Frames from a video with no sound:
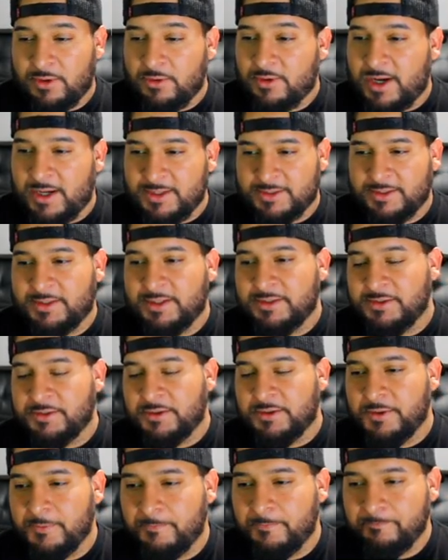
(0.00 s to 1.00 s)
kinds of things you
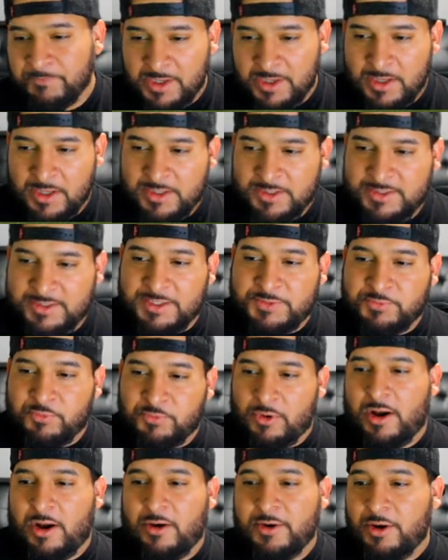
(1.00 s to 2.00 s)
can do. Since
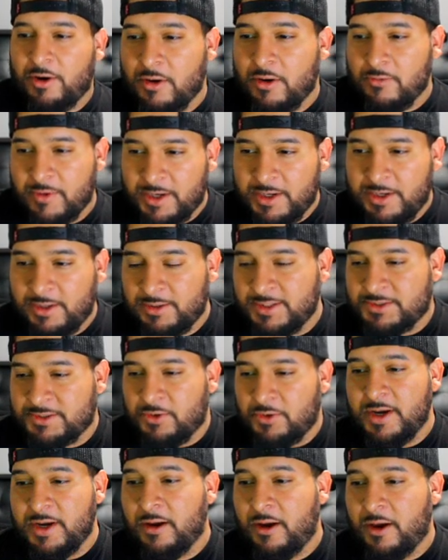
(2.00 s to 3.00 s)
we're out here already, let's
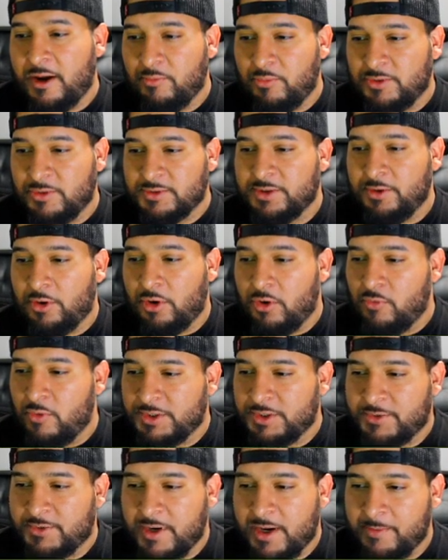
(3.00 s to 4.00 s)
go ahead and audible to the
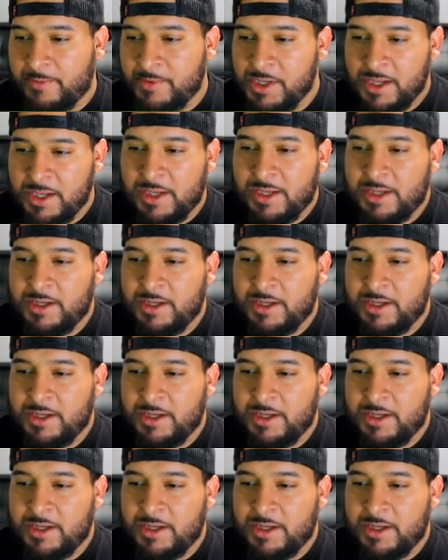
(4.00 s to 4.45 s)
0-1 trap.